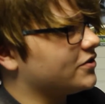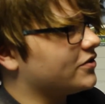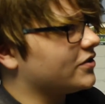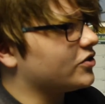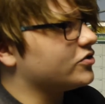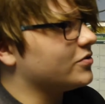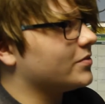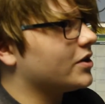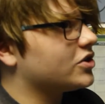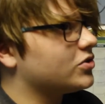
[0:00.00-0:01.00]
Do you think they're too
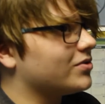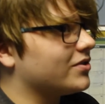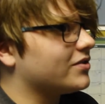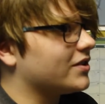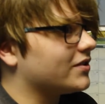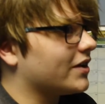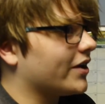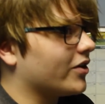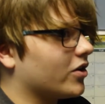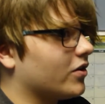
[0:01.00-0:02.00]
much, or do you think
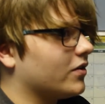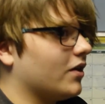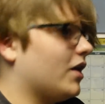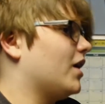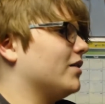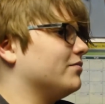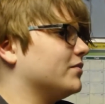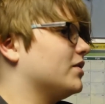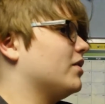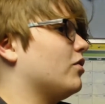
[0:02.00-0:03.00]
they're
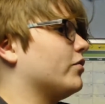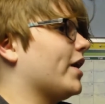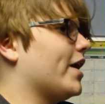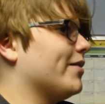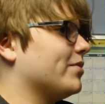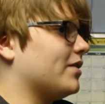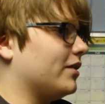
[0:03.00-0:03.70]
okay, but a